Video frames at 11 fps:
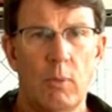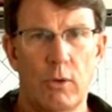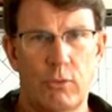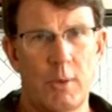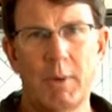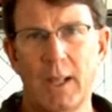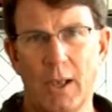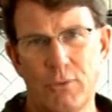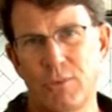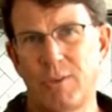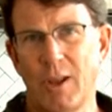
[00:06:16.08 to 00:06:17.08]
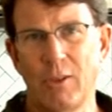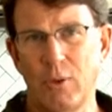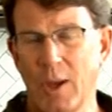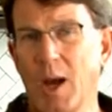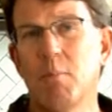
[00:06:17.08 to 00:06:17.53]
somebody else is telling
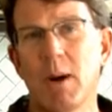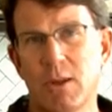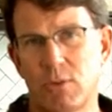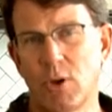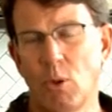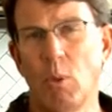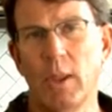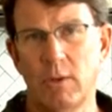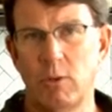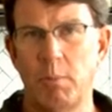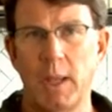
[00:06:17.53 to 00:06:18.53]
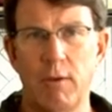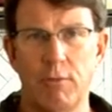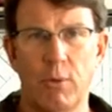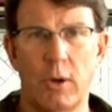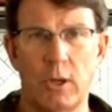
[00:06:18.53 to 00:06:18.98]
you how much they're willing to pay
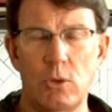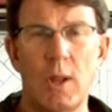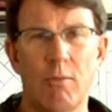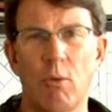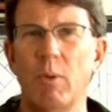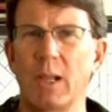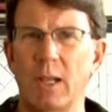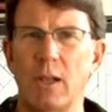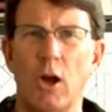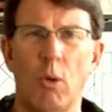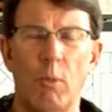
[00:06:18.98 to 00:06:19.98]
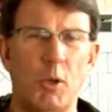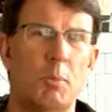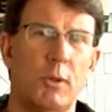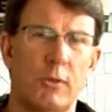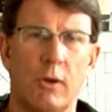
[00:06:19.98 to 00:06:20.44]
for it. You never really know when you
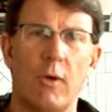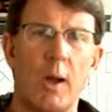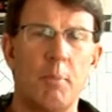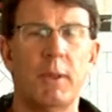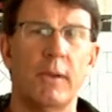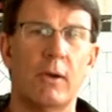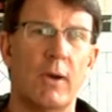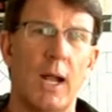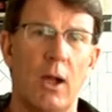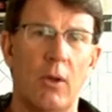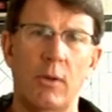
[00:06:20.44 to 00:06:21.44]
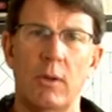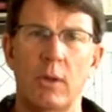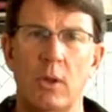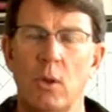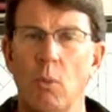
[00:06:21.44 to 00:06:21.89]
put the crop in the ground
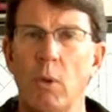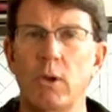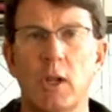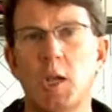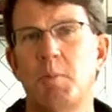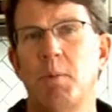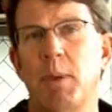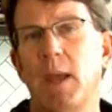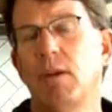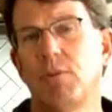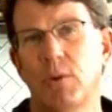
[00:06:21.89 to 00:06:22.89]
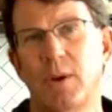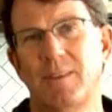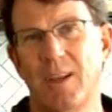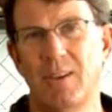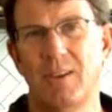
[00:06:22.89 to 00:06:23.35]
what you're going to be paid for at
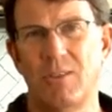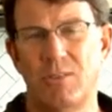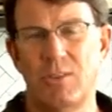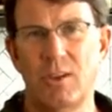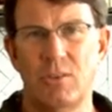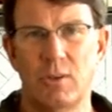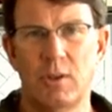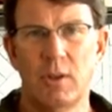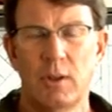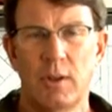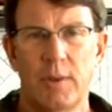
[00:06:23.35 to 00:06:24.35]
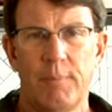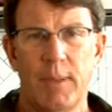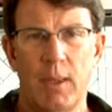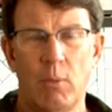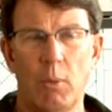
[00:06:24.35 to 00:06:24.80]
the end of the season.
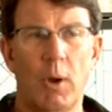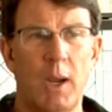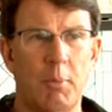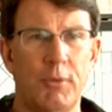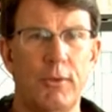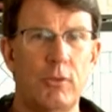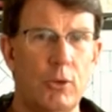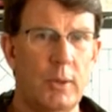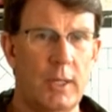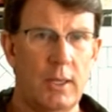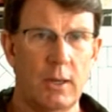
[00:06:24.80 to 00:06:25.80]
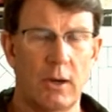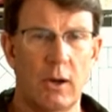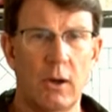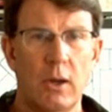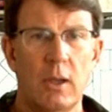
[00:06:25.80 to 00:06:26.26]
And what we're able to do
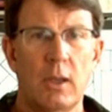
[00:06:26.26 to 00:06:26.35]
here